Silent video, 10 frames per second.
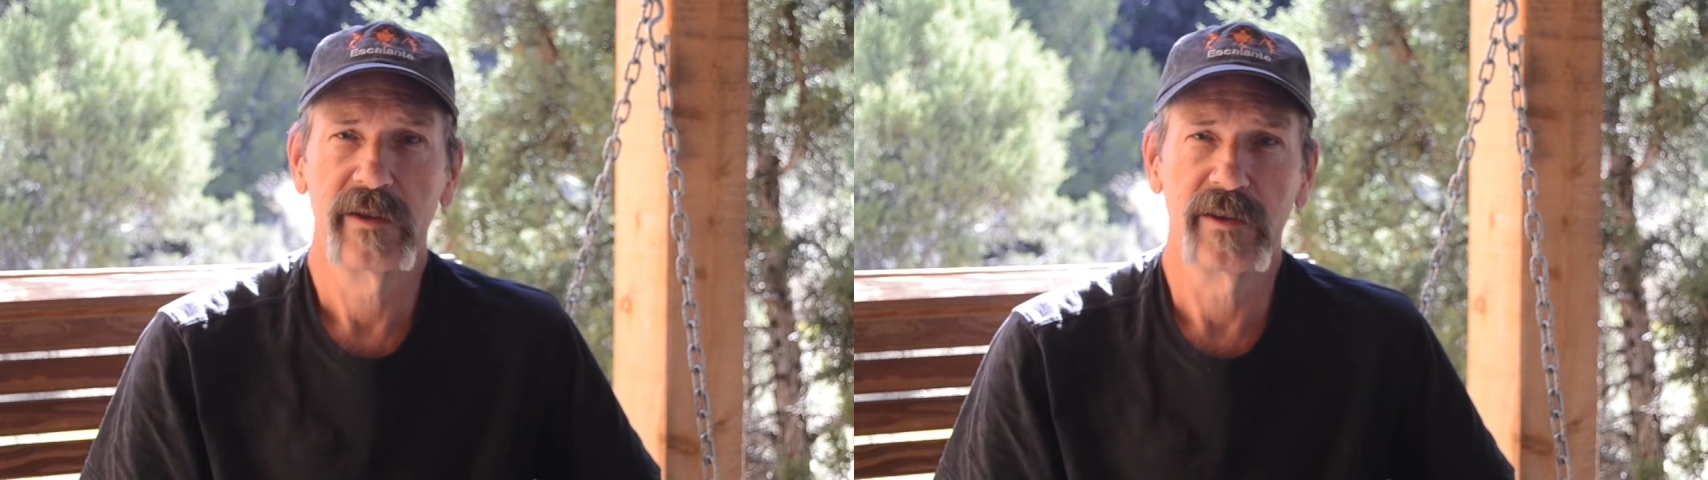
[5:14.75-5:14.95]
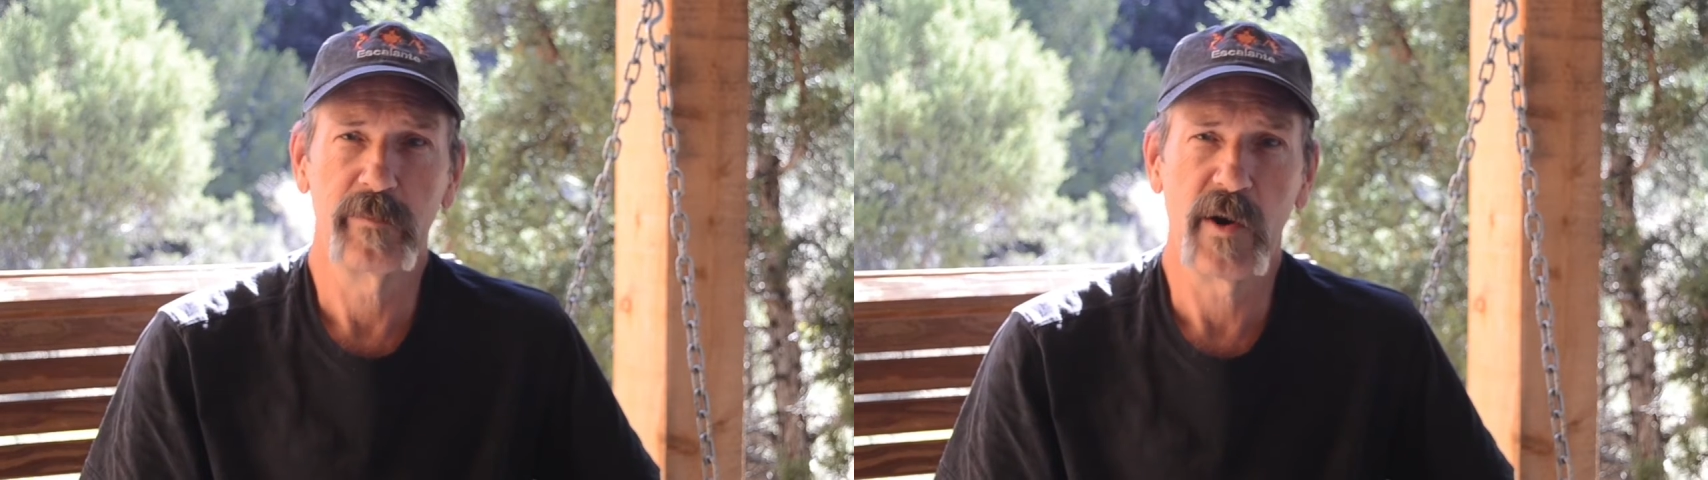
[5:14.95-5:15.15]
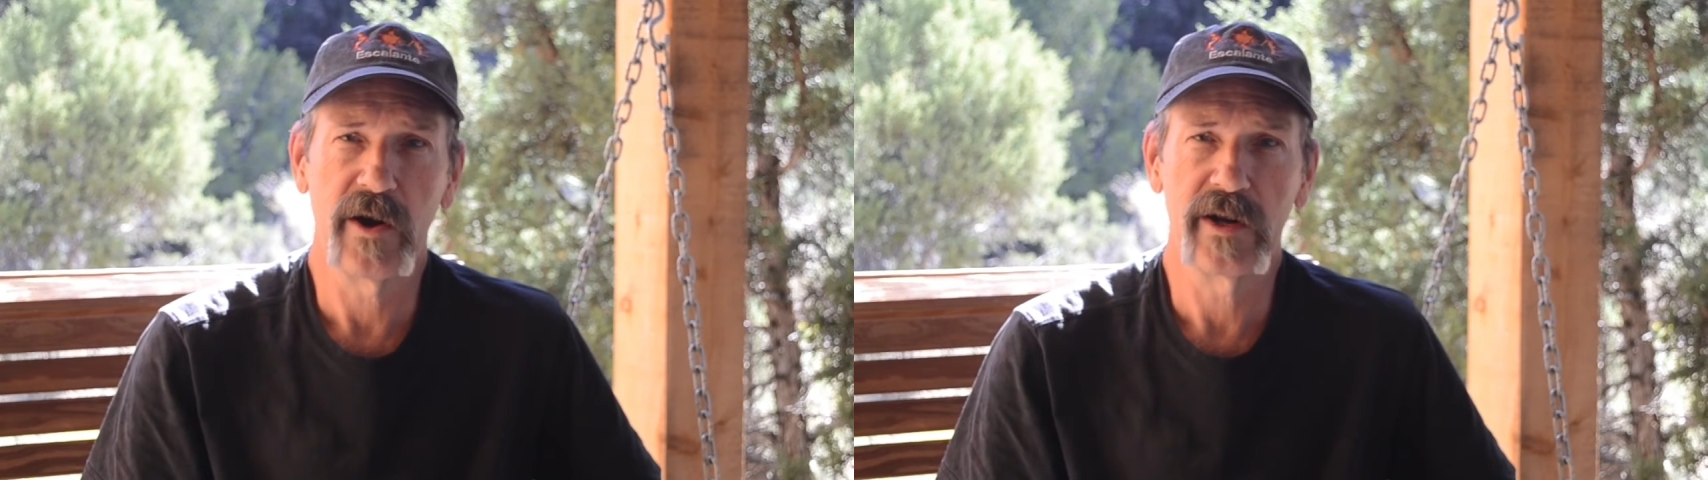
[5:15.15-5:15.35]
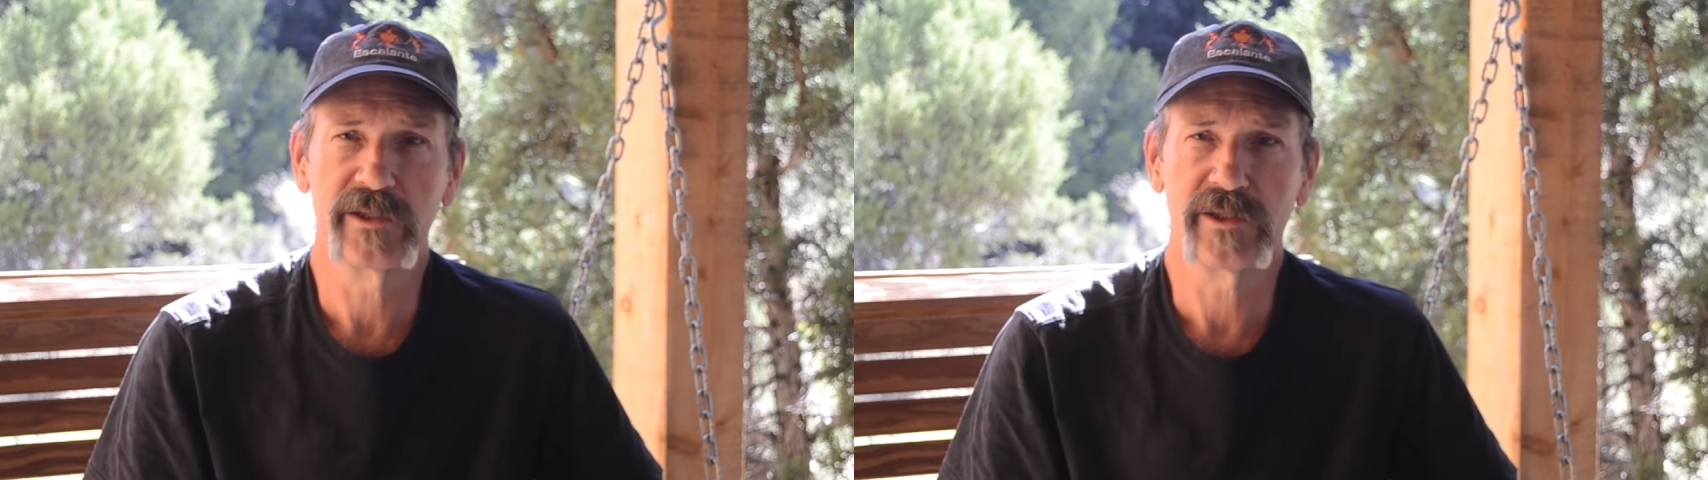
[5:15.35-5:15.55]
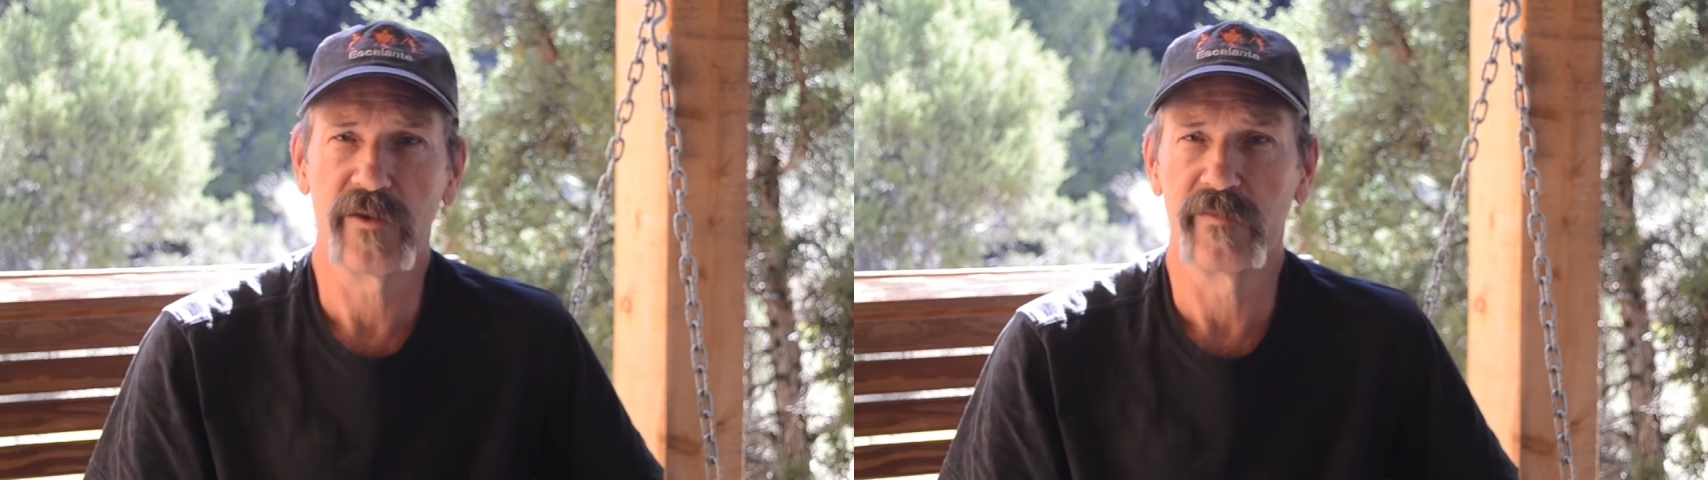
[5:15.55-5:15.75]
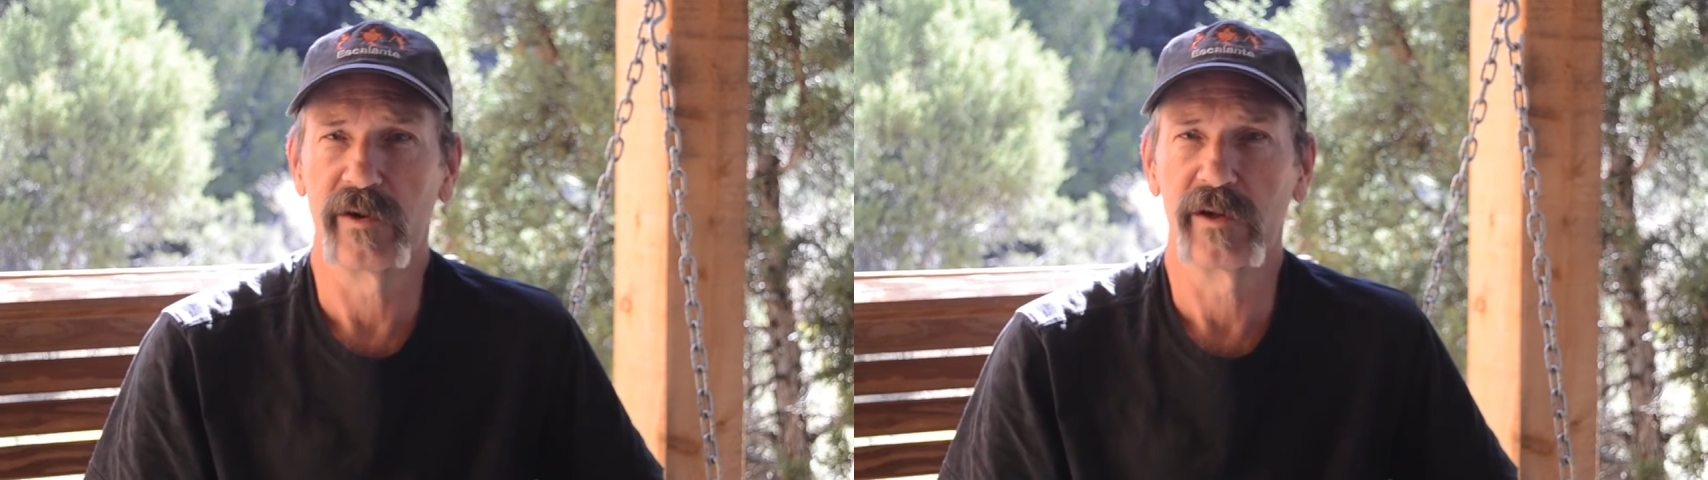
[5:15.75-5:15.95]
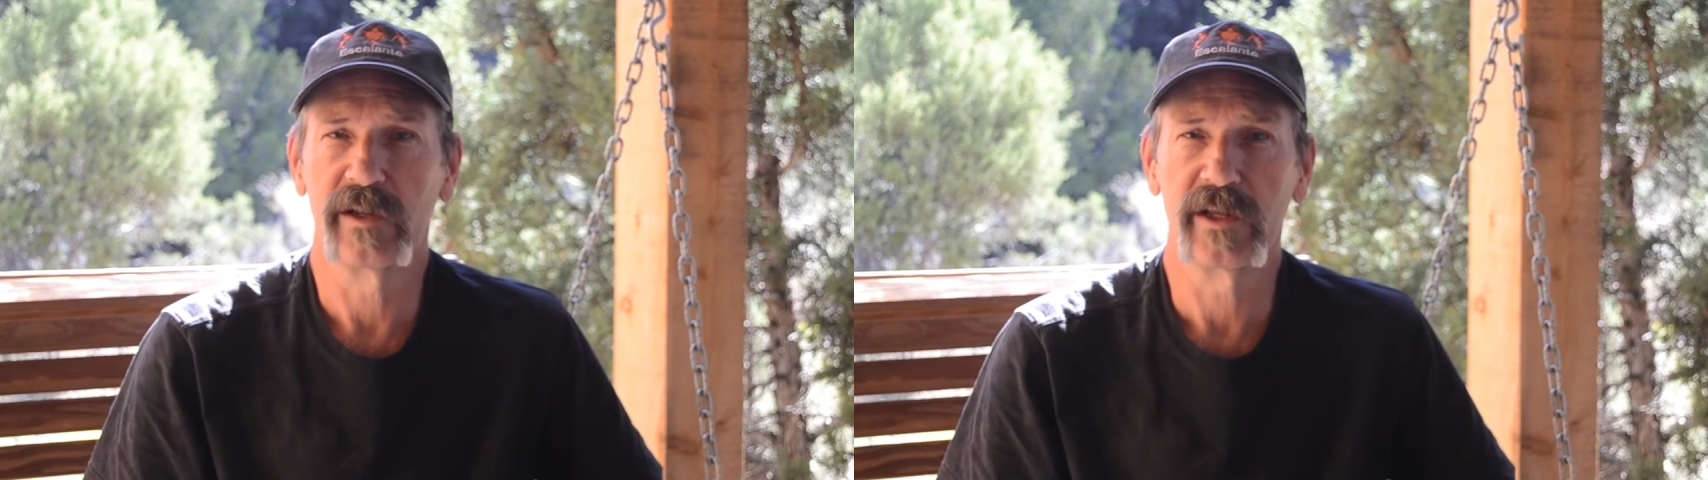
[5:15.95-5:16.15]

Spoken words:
the party's over.